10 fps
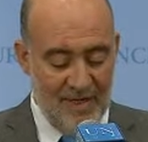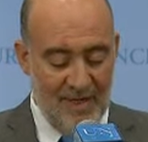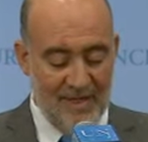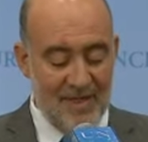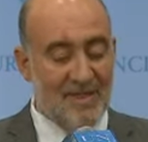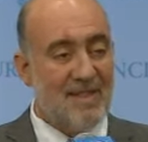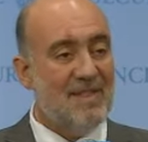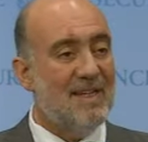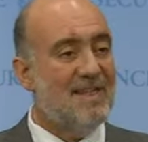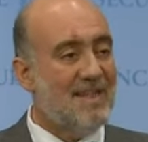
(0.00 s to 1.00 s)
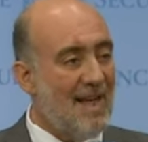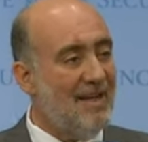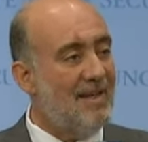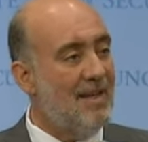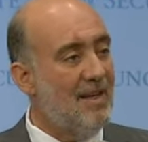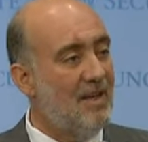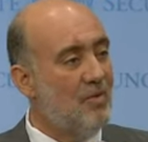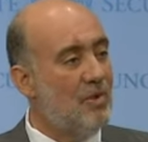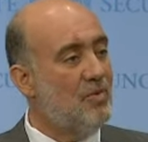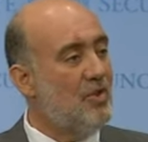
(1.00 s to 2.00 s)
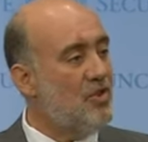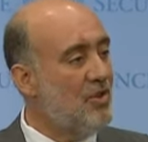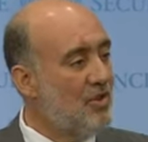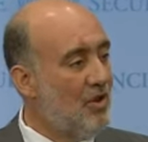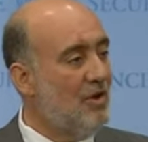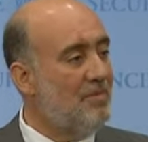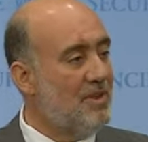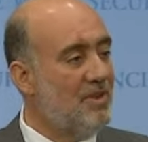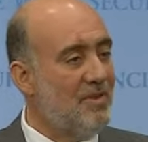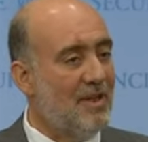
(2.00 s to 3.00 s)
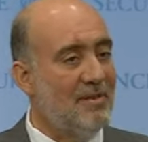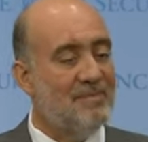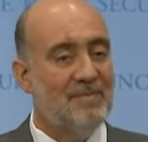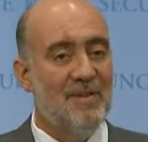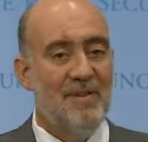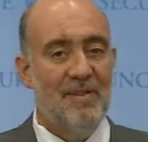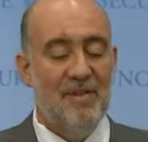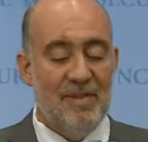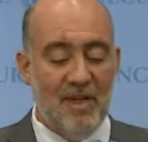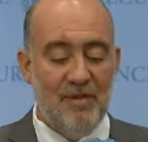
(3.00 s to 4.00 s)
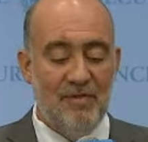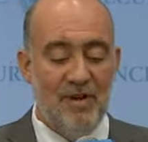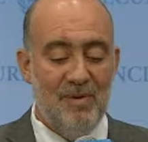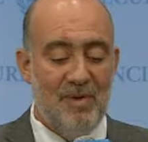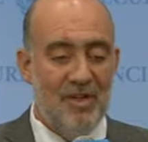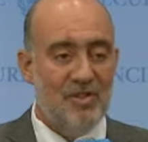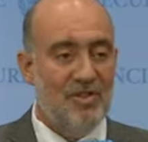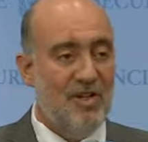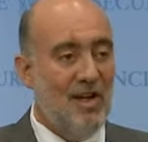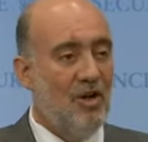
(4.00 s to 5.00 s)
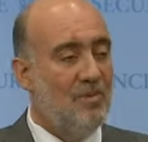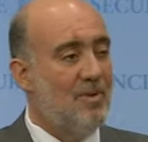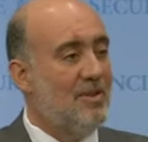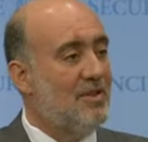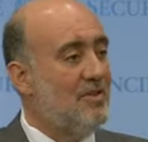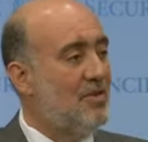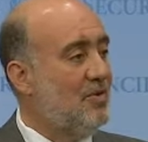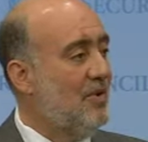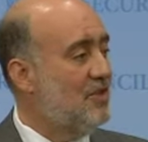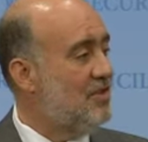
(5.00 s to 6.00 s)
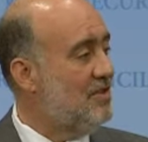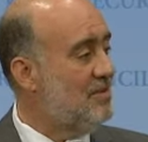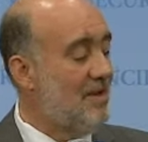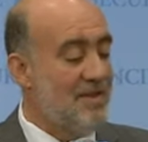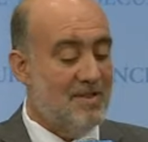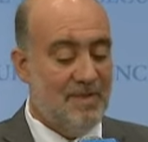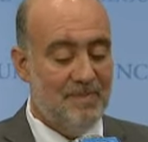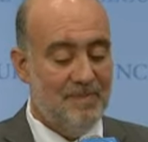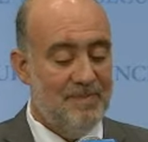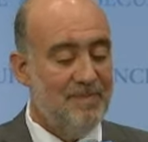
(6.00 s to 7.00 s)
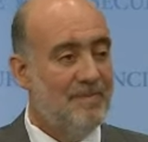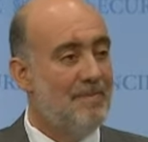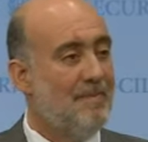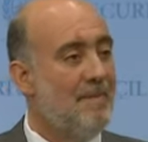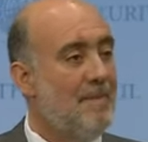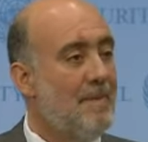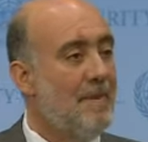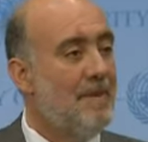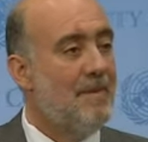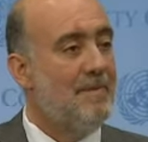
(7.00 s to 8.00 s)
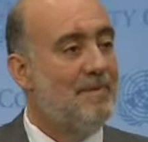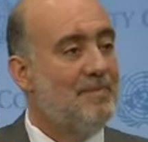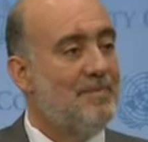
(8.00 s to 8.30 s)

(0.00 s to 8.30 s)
And this is exactly what we should all be doing. Thank you very much, and I'll open it to your questions, please. Uh, yes.